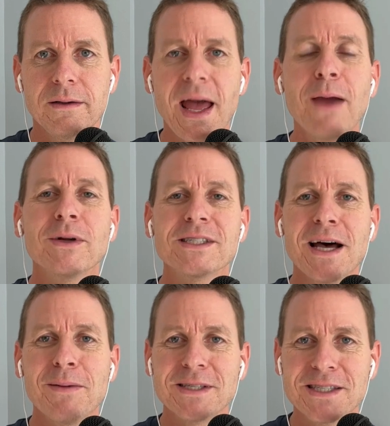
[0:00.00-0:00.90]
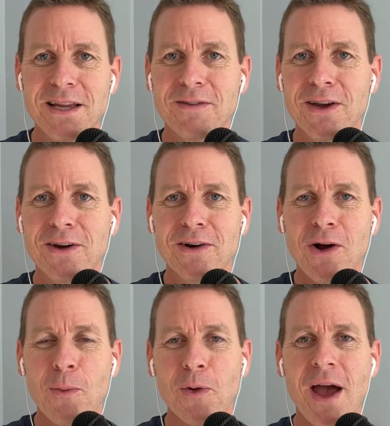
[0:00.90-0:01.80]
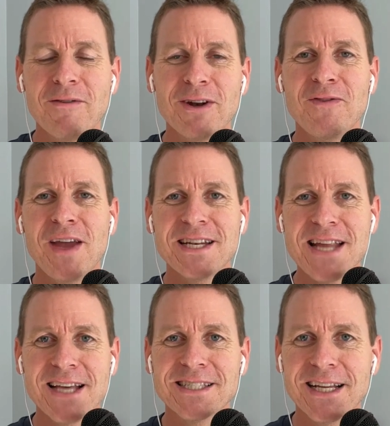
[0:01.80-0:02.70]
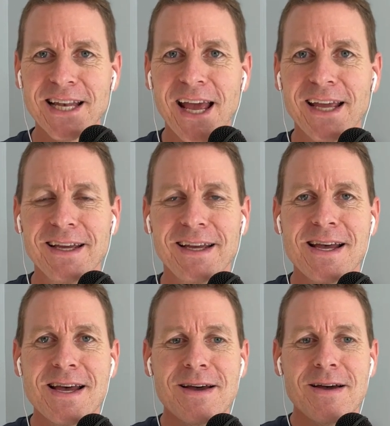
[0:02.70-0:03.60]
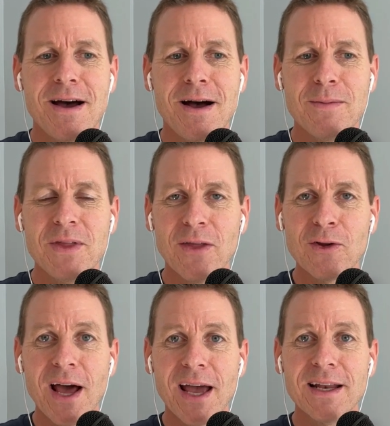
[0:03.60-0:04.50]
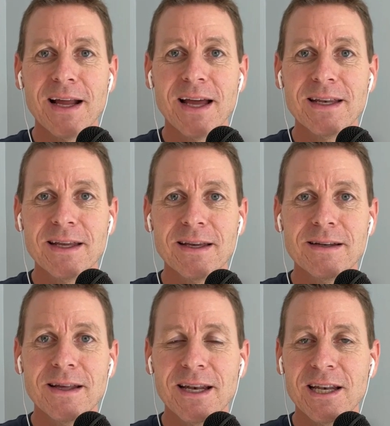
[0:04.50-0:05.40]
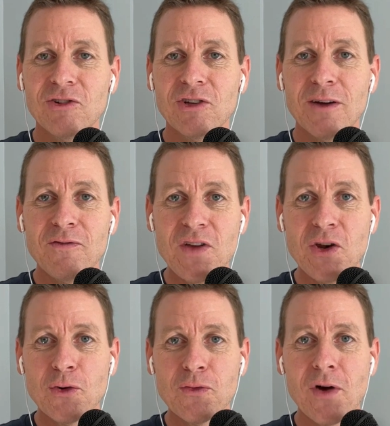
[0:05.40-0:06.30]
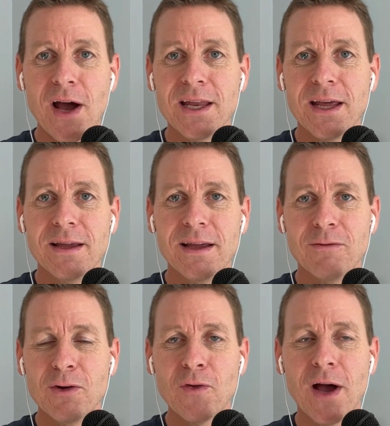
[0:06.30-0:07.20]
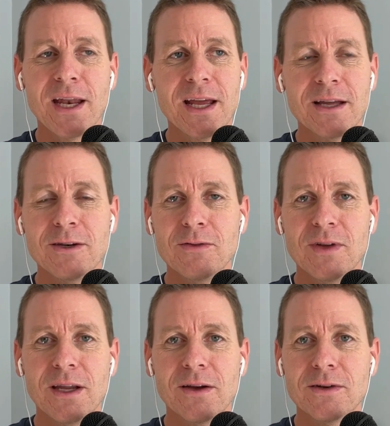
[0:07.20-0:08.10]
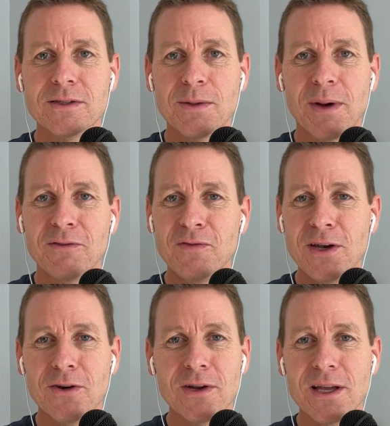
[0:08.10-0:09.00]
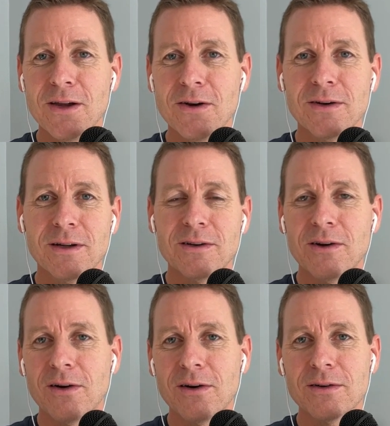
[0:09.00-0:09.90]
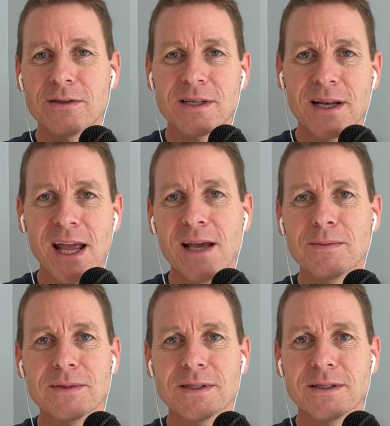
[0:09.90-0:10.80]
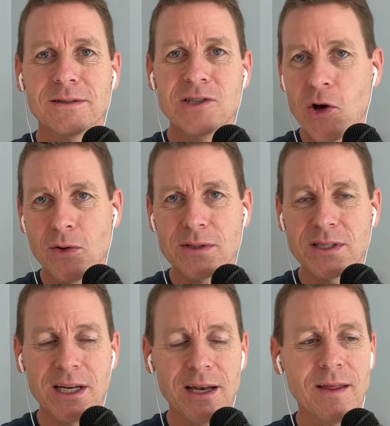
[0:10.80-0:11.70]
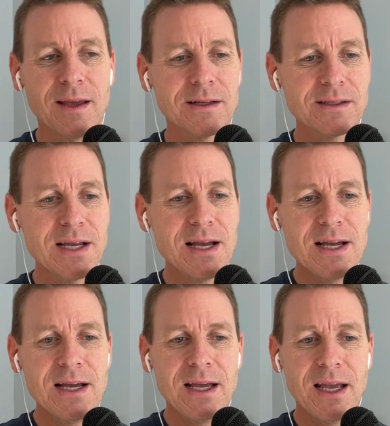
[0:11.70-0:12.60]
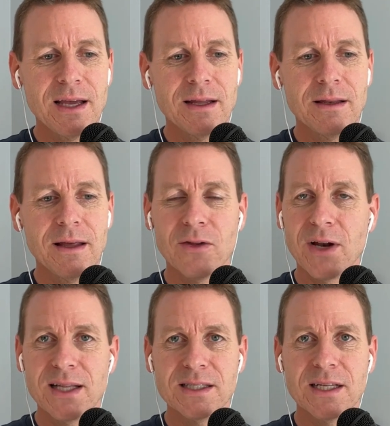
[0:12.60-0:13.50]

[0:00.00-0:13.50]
Hey, what's up? It's Steve here. Hope you're having a fantastic day. The other night, I did an edition of Fender Friday. Every Friday, I do videos about Fender gear and guitars and amps and tones and anything else. And the other night's